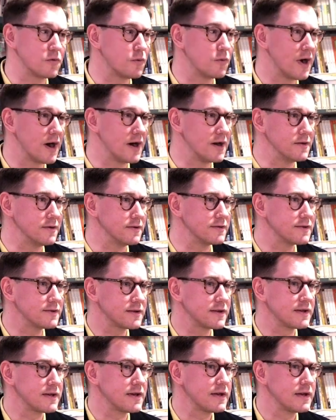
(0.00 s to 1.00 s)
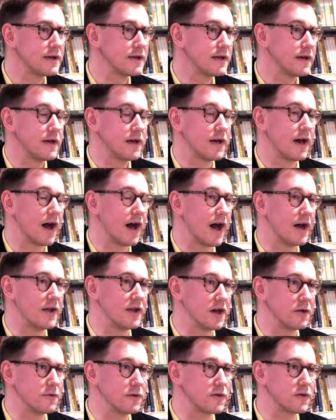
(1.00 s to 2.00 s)
Wilde. And
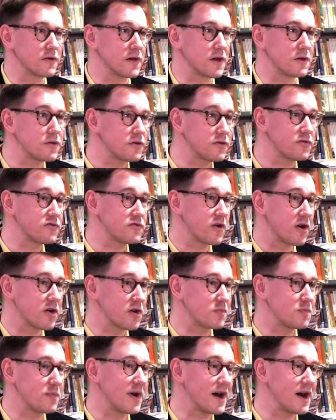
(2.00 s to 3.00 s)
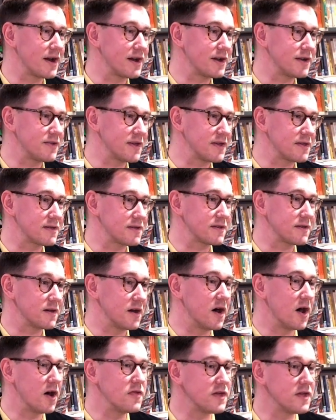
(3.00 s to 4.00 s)
I was so struck by this
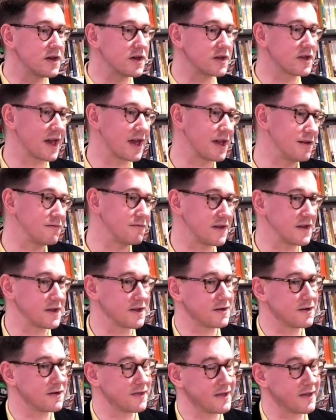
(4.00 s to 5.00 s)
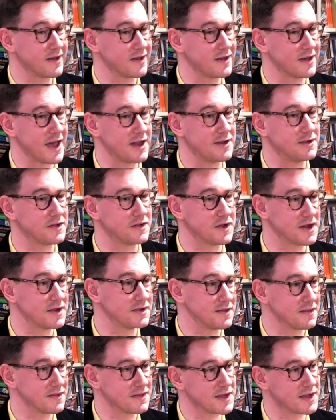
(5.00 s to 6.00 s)
other gay figure at the end of the
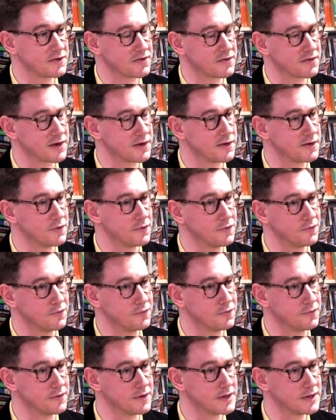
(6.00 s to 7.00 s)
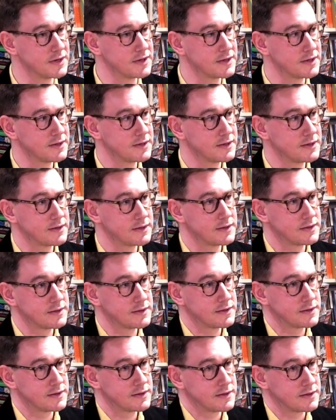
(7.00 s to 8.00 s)
19th century who
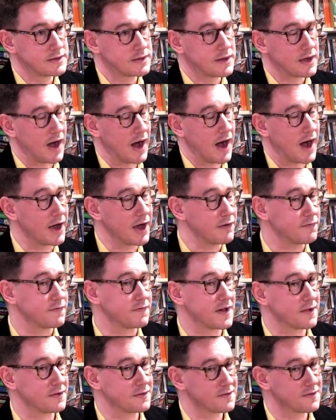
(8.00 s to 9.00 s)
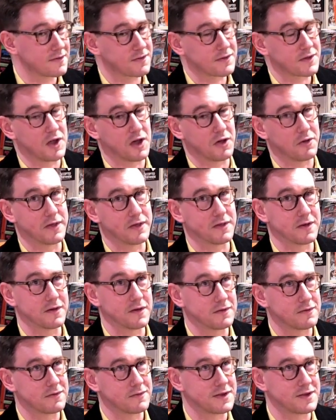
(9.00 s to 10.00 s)
I felt, you know, as
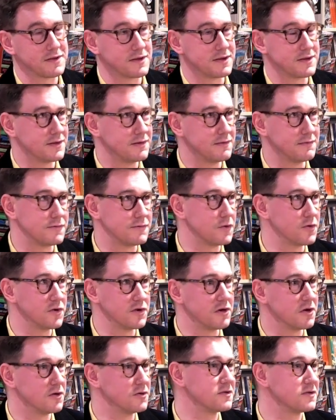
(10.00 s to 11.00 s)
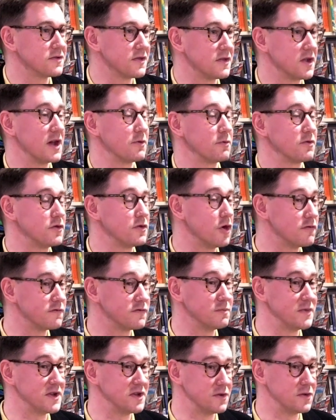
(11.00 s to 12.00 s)
a 24-year-old, that I was not
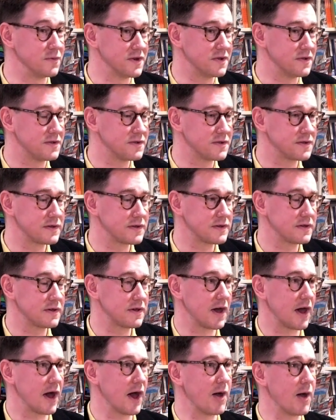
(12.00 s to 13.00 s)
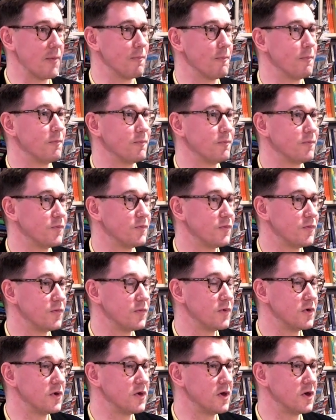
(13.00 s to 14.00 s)
familiar with,
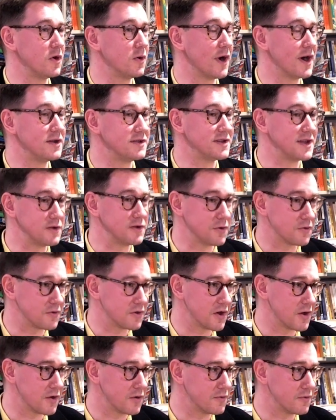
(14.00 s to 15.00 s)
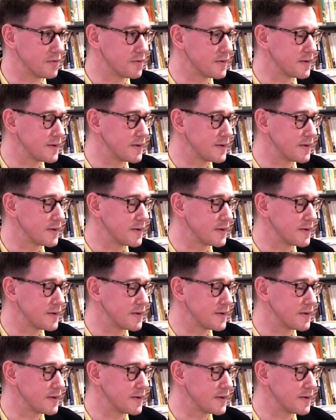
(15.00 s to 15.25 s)
who I did not know.